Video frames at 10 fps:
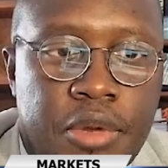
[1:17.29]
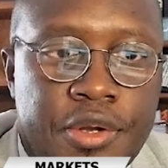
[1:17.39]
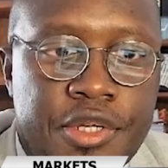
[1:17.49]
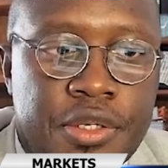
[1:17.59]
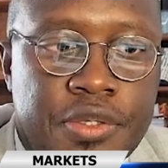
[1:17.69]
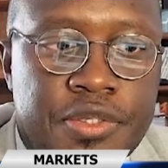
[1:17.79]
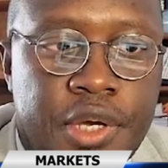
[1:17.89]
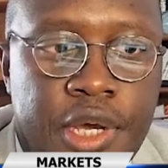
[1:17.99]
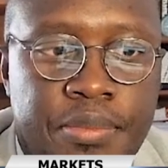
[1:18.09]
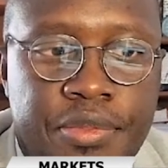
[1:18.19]
Mondi
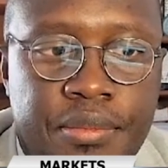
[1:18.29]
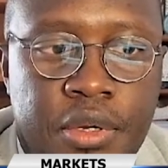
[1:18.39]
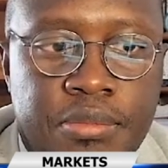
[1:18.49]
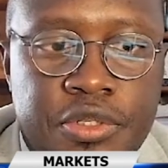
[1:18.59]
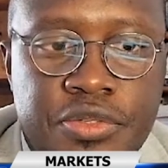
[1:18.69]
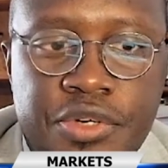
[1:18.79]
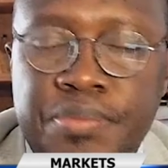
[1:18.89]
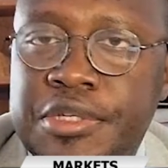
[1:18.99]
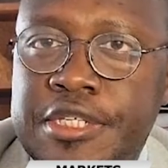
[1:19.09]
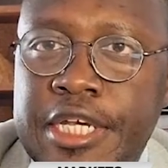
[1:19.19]
also up almost
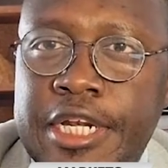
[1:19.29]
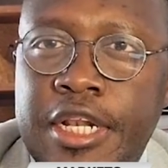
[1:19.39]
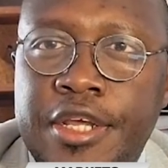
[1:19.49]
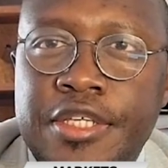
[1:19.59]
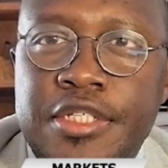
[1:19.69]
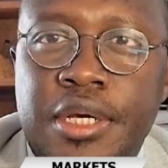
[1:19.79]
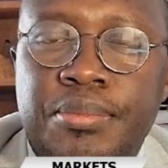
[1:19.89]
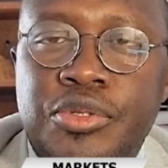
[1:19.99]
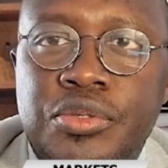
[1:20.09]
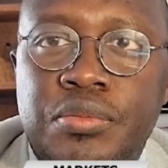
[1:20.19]
3%. Clicks
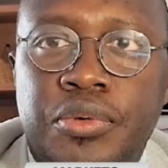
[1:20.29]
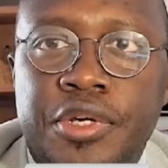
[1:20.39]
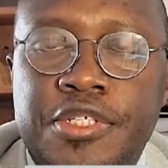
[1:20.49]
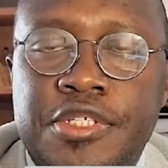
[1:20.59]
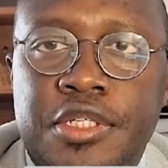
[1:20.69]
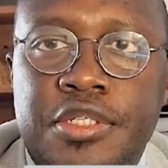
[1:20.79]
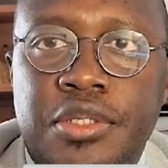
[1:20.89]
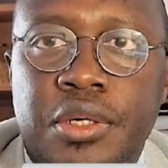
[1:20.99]
up 2.6.